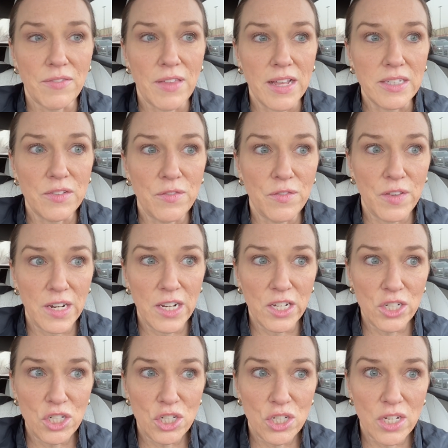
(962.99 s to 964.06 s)
That's
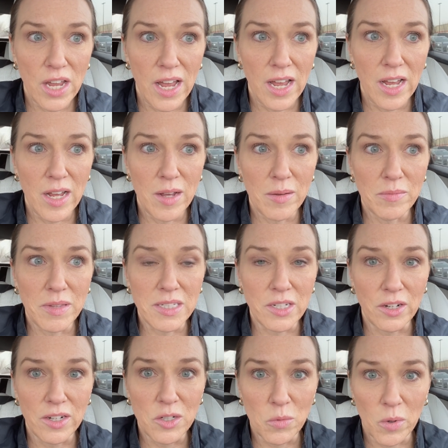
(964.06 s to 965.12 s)
finished. Um, they still
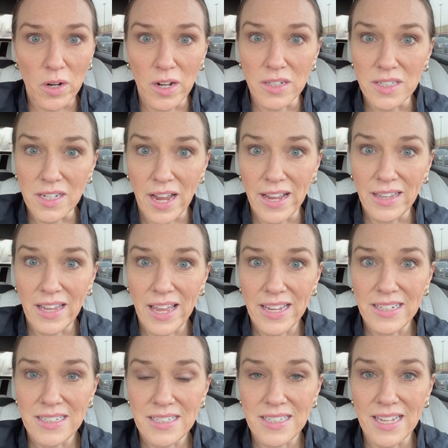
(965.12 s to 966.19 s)
need to work on
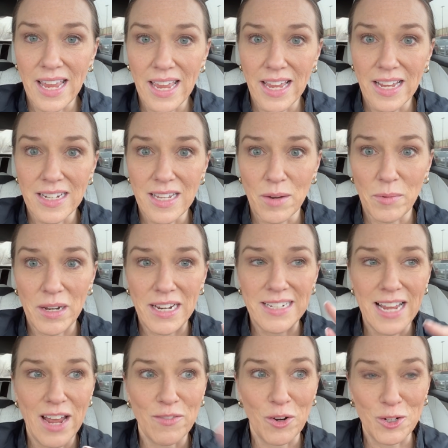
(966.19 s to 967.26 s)
skylights, and then we need to
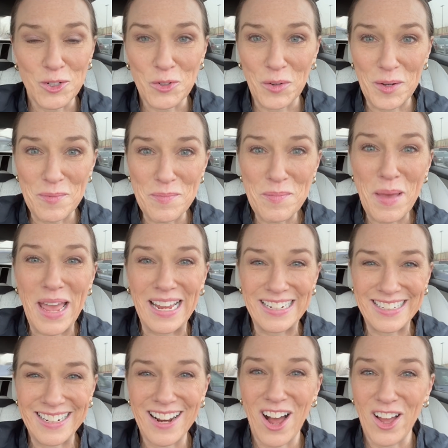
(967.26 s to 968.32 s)
have our trim
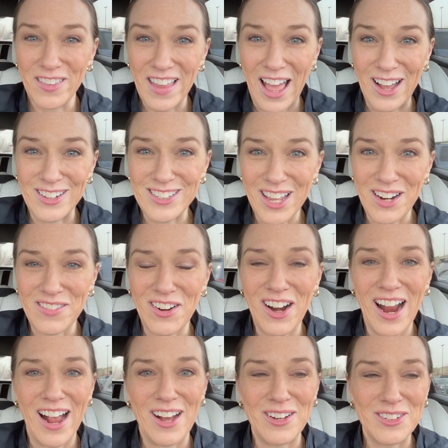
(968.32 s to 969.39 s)
painted on the outside of our
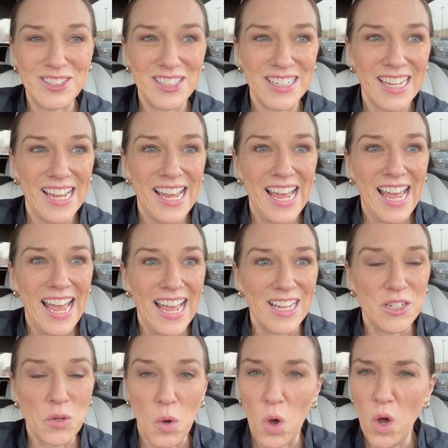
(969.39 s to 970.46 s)
house and
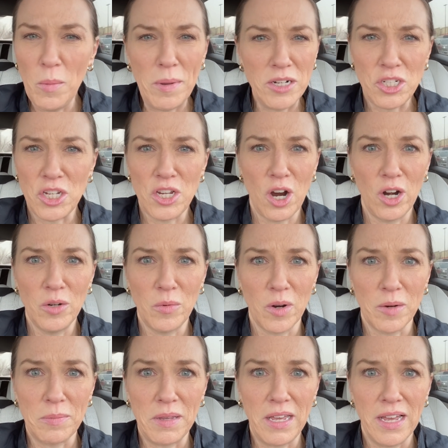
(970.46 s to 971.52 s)
do a whole bunch of yard
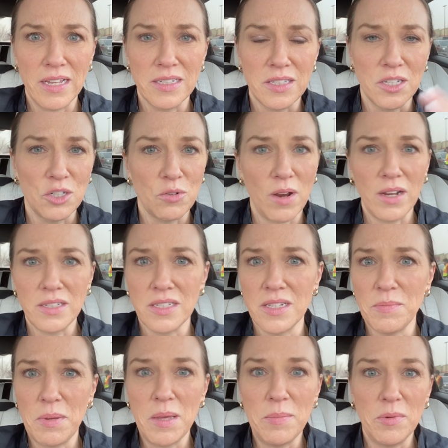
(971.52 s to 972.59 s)
work because the trucks and the
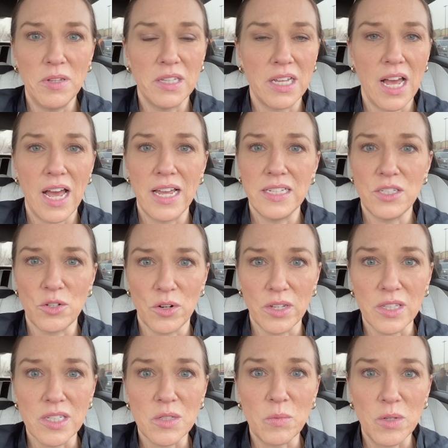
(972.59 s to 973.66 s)
people and the guys during
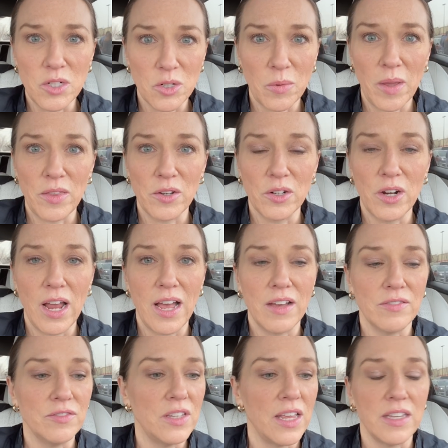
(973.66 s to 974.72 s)
this winter weather
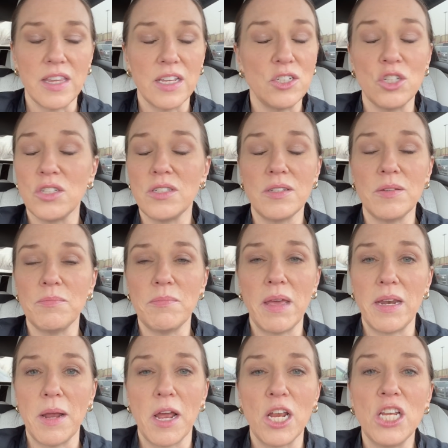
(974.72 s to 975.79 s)
have, they, they just made
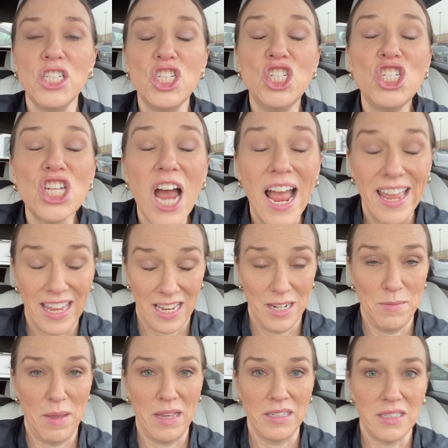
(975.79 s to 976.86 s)
a giant
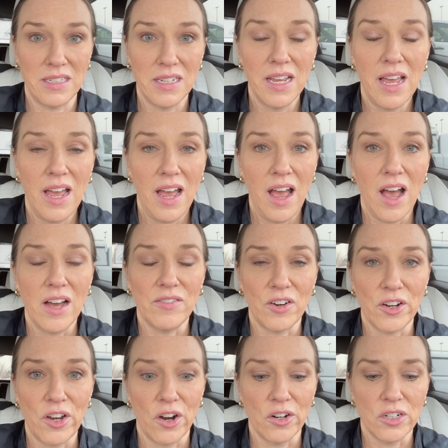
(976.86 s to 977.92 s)
mess of our
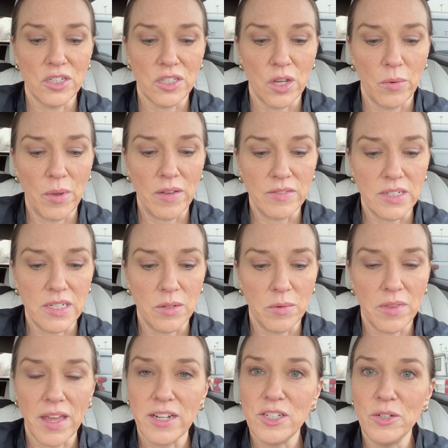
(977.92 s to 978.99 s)
yard. So we have to deal with
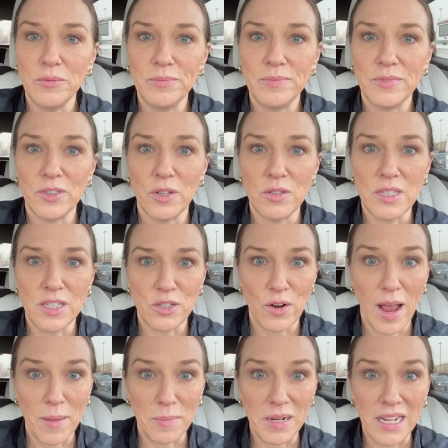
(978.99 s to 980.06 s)
that too. So those things are
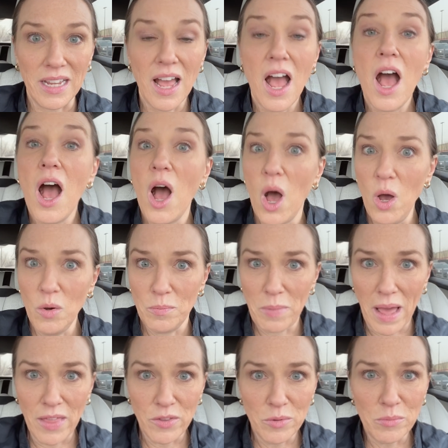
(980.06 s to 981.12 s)
happening. Oh,
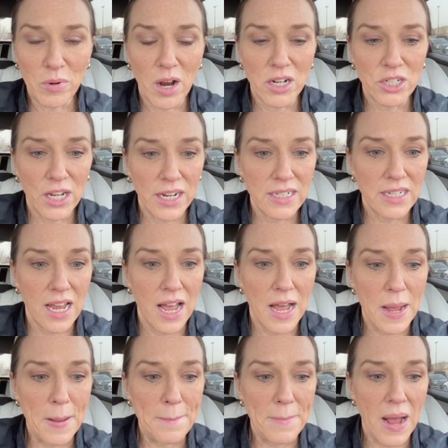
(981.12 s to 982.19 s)
bathroom project.
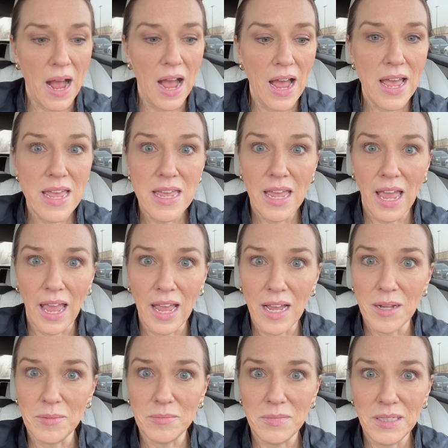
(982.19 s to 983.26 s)
Um, I
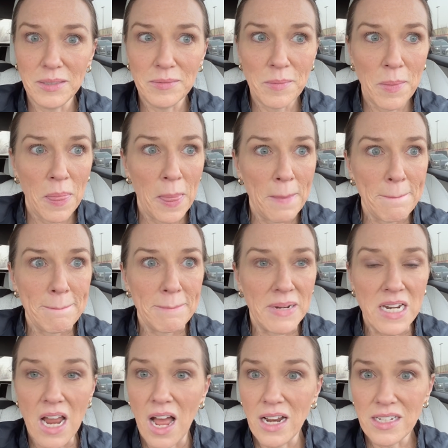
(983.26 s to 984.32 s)
am
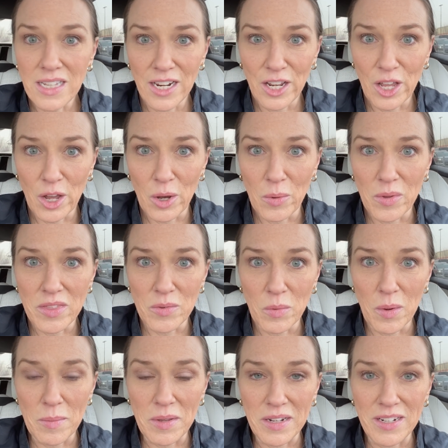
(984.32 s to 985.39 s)
not gonna go with the
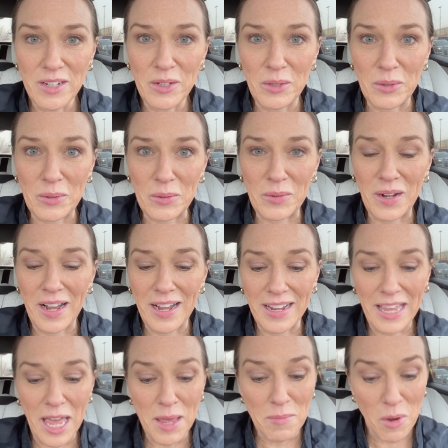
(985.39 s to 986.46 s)
woman who uh,
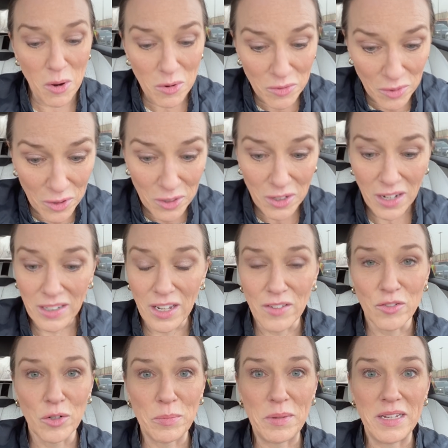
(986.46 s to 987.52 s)
came over. Love
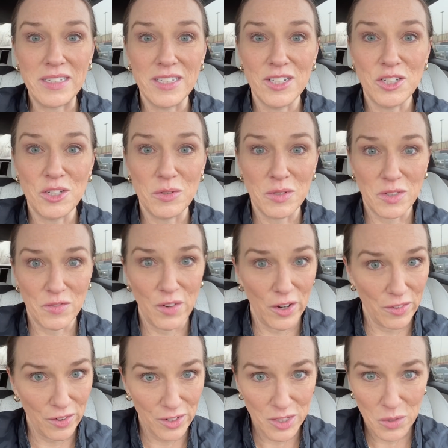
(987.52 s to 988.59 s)
her to pieces. She was very,
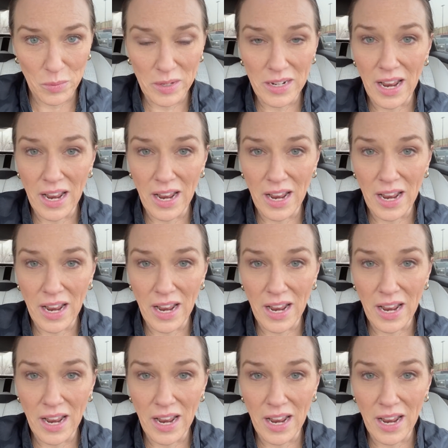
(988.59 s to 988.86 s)
very sweet.